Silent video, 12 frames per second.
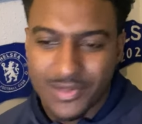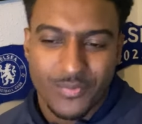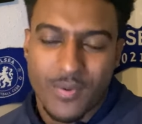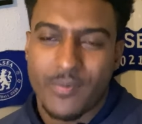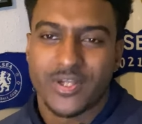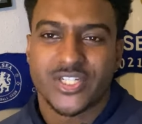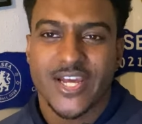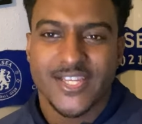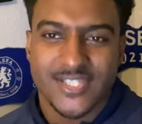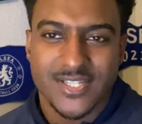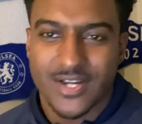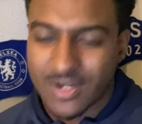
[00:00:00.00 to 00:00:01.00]
when we're
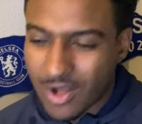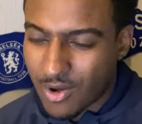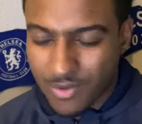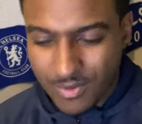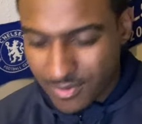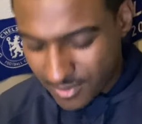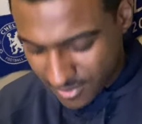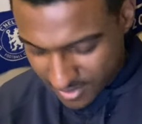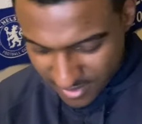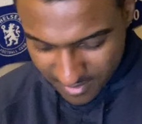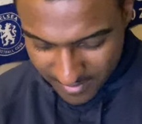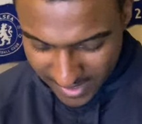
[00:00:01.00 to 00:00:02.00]
chasing a goal
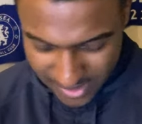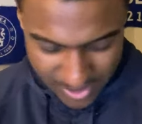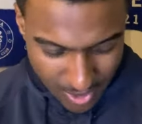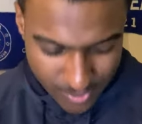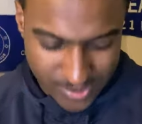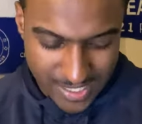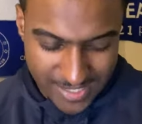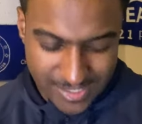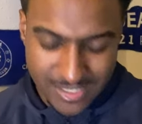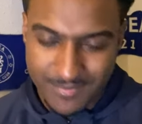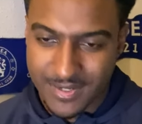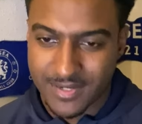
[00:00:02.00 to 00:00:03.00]
makes no sense
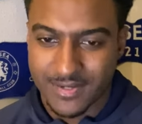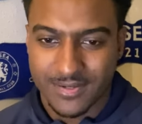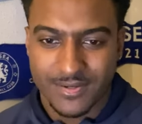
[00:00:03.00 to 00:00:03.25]
to me.